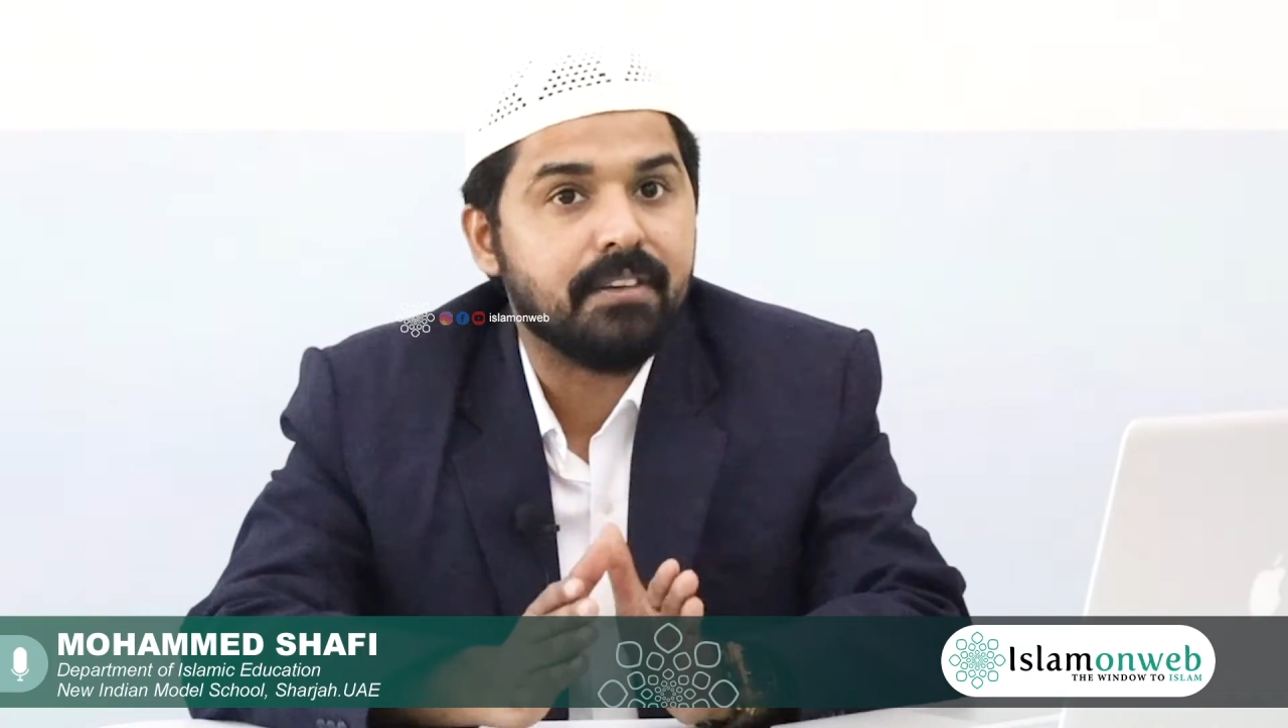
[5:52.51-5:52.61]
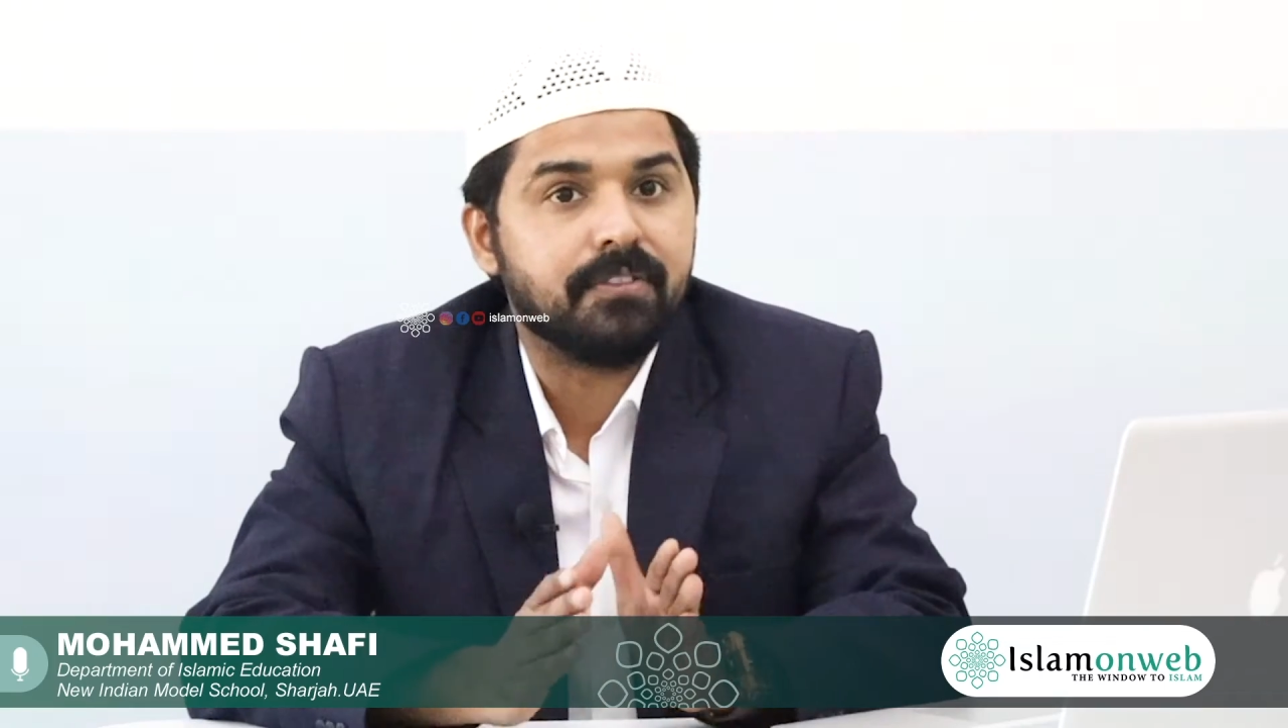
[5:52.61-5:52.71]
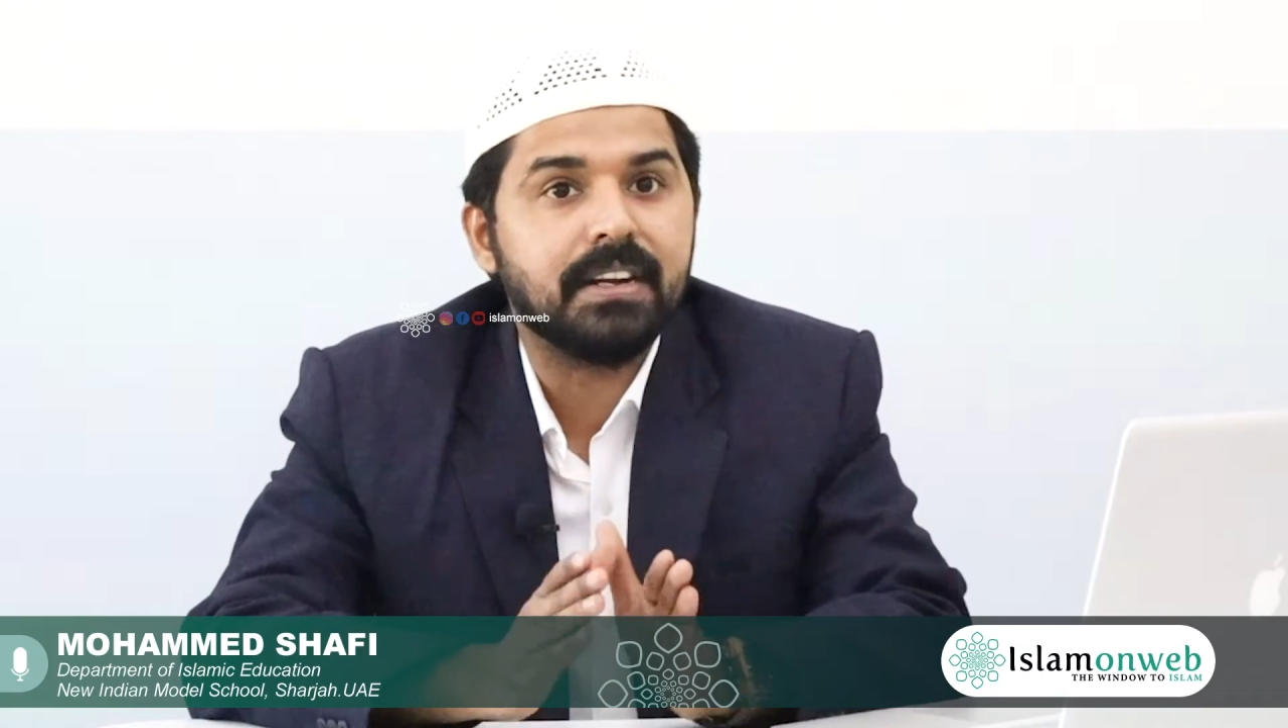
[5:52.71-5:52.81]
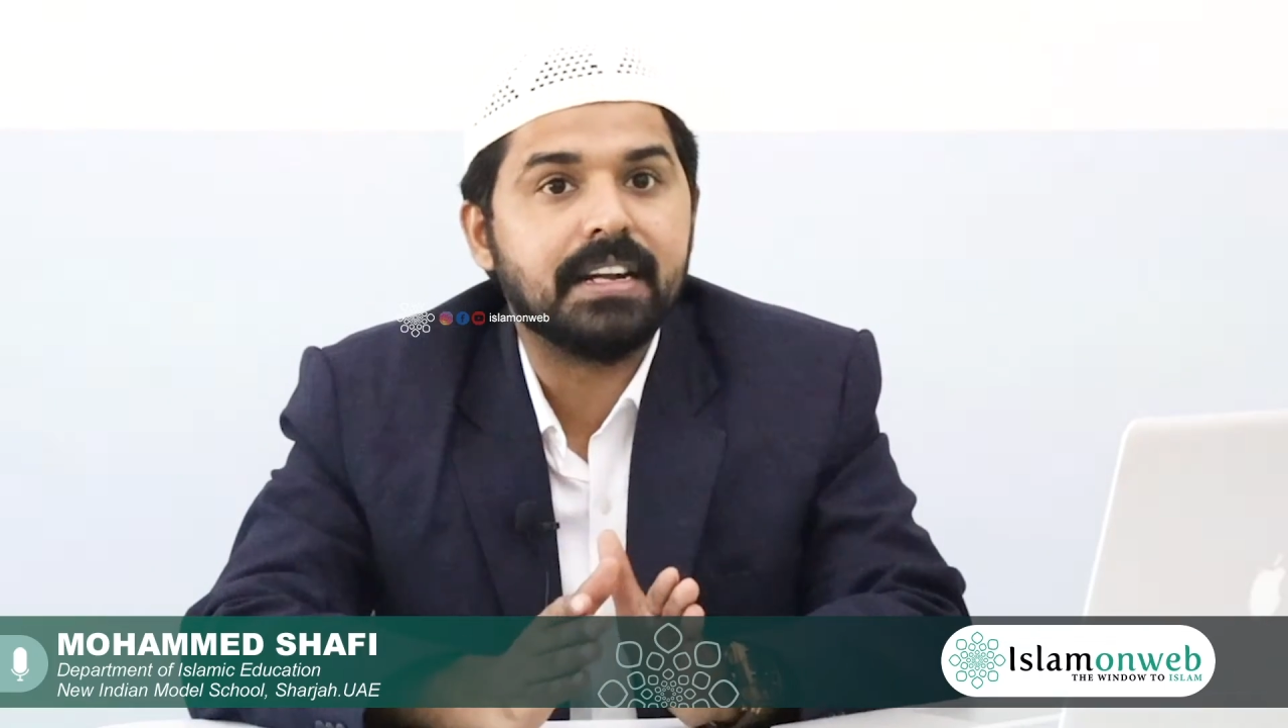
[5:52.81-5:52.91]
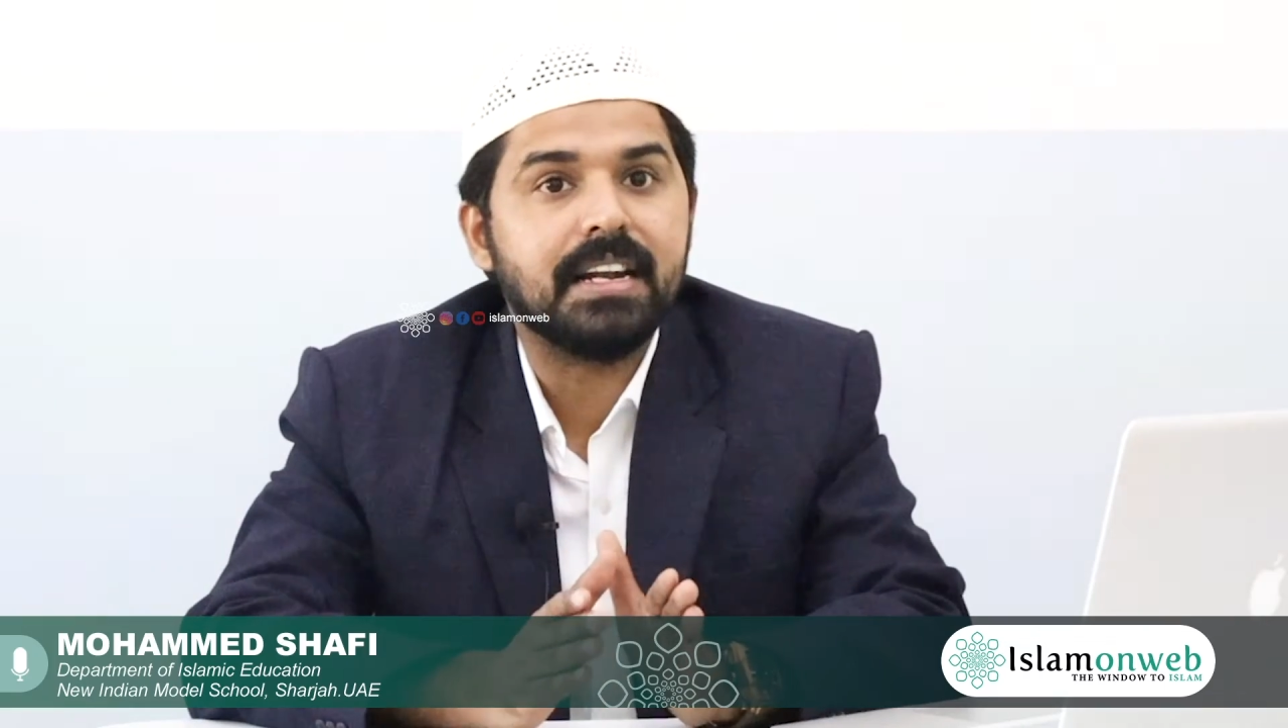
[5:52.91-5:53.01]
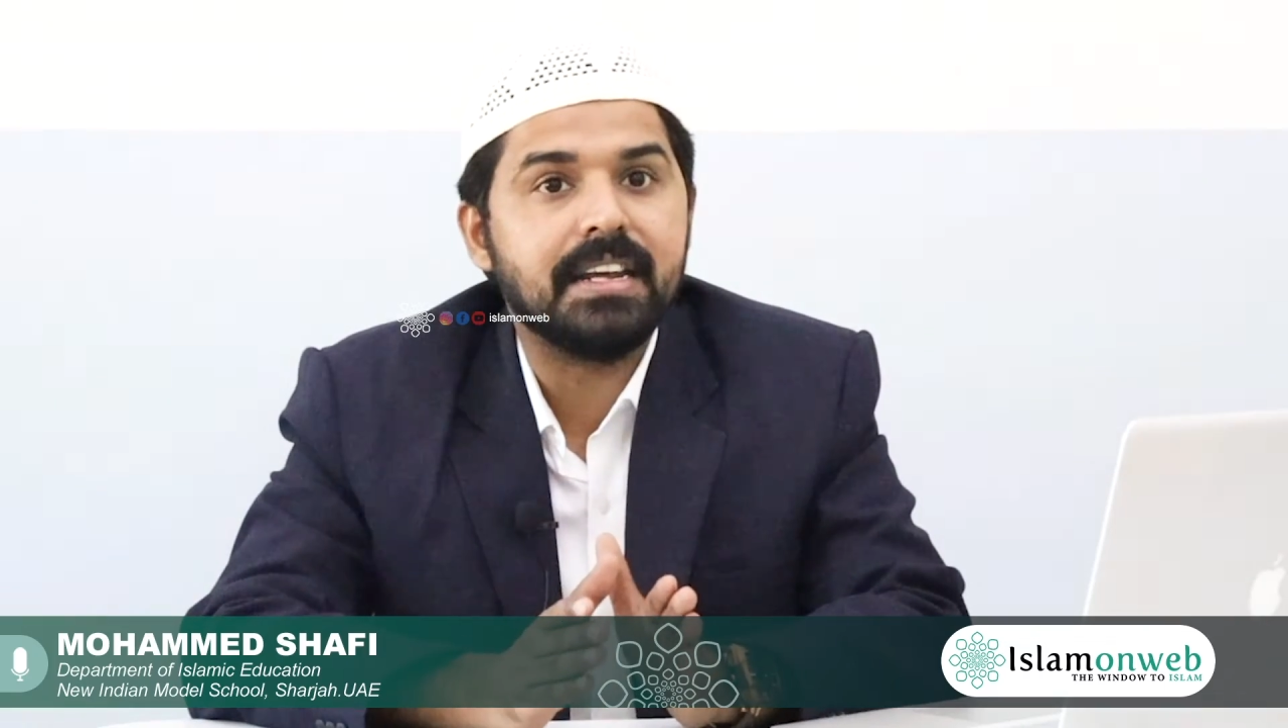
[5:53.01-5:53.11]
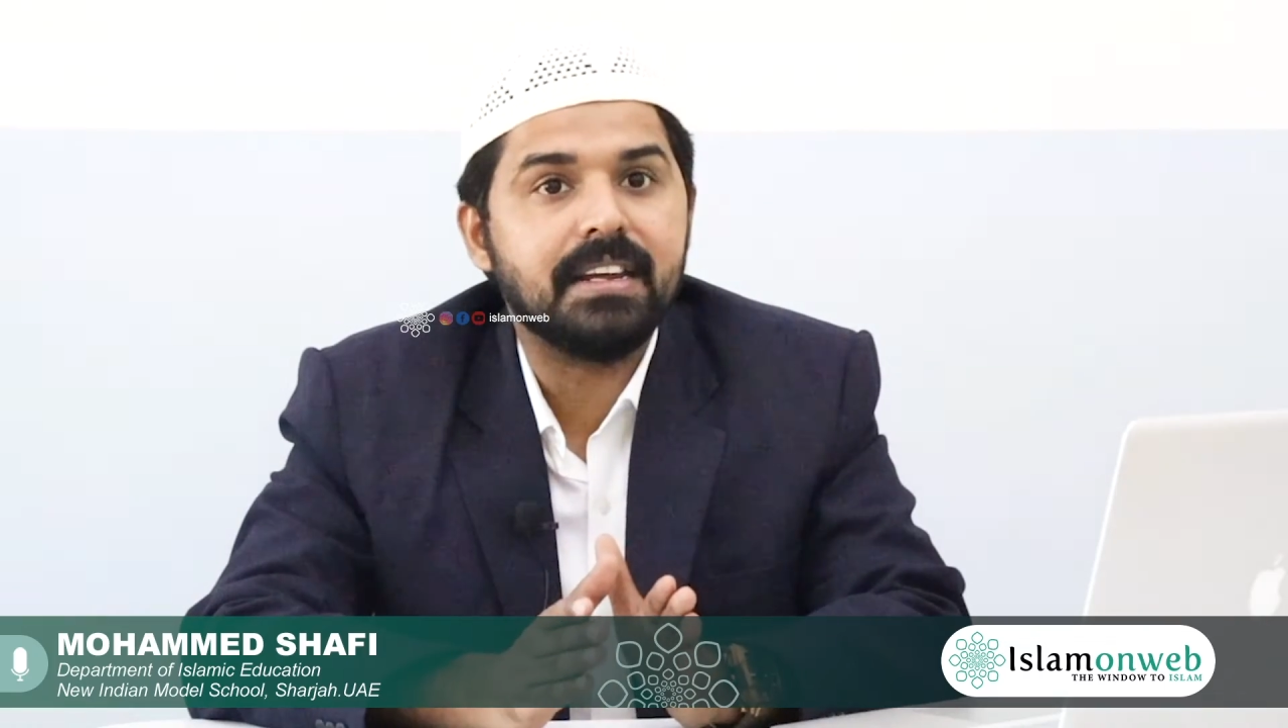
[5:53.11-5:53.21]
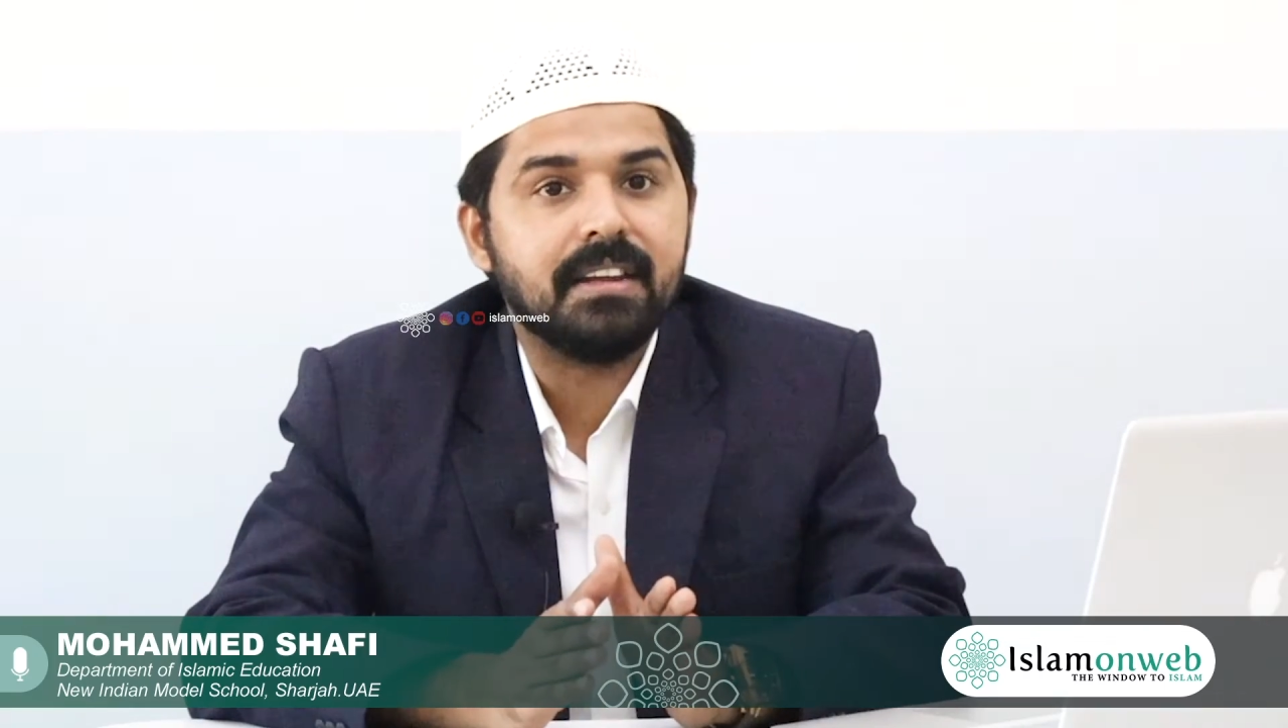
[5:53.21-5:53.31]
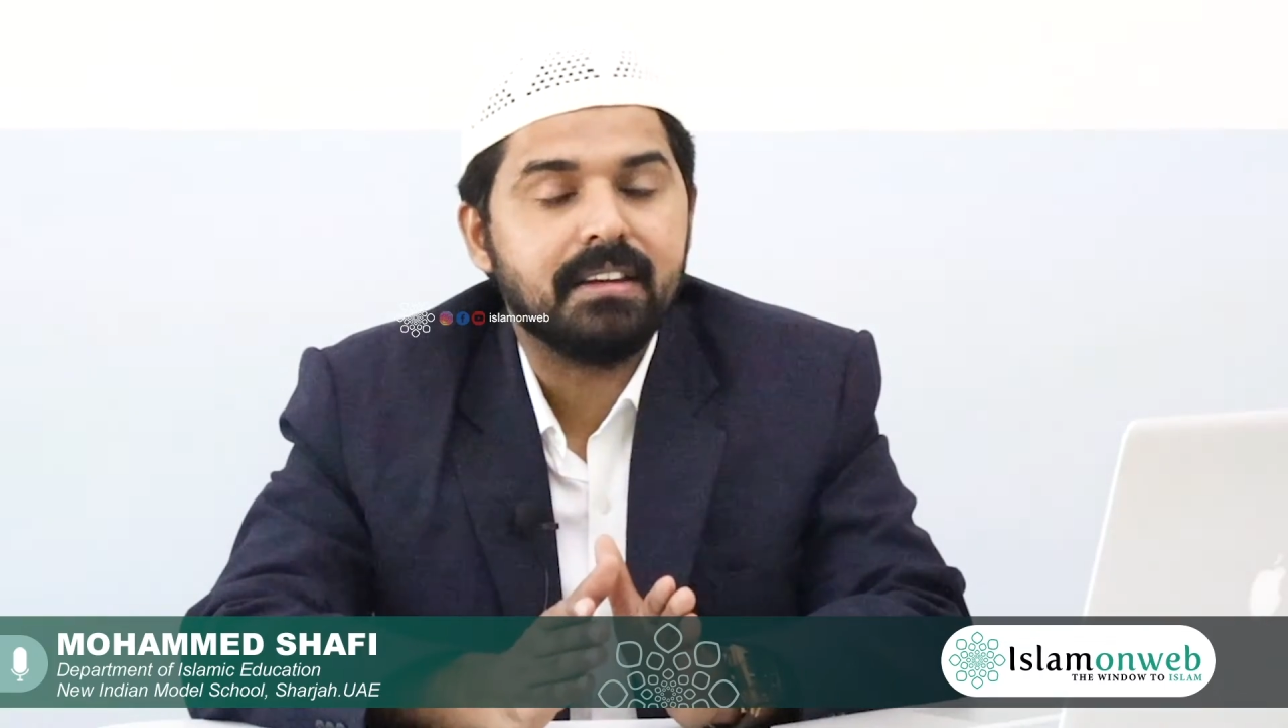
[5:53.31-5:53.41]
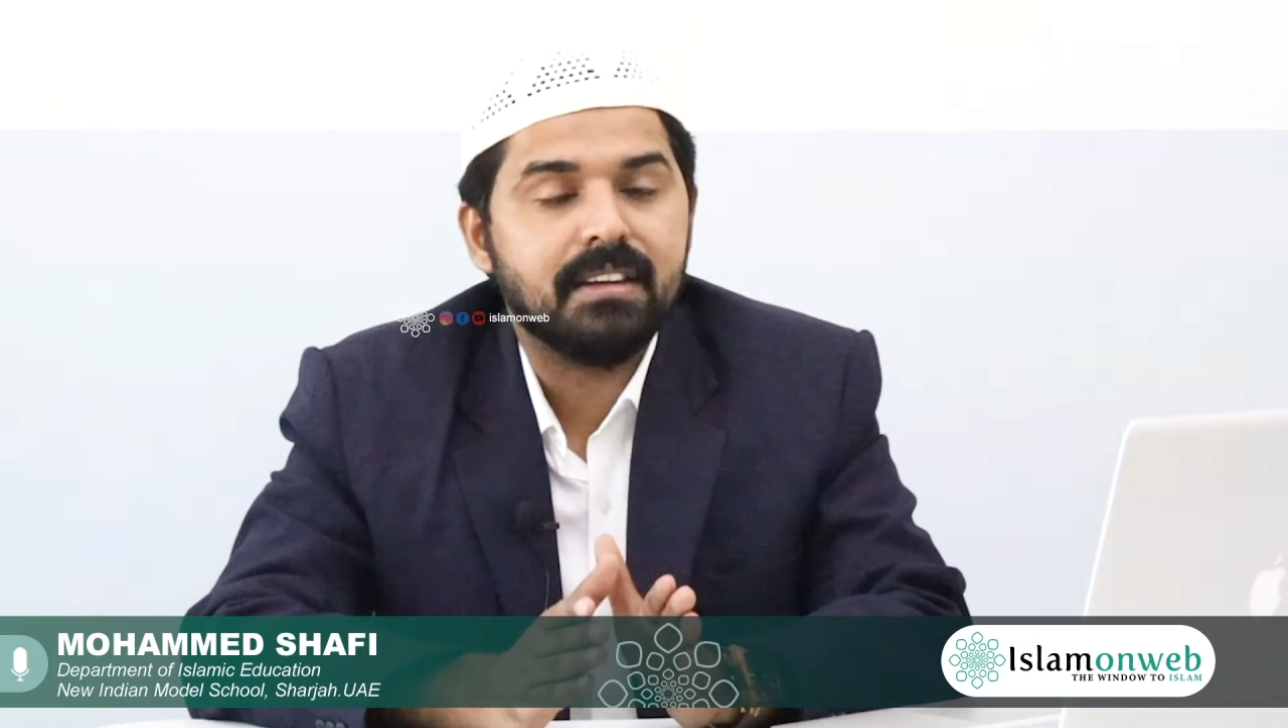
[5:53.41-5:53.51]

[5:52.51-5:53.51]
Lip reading: definitely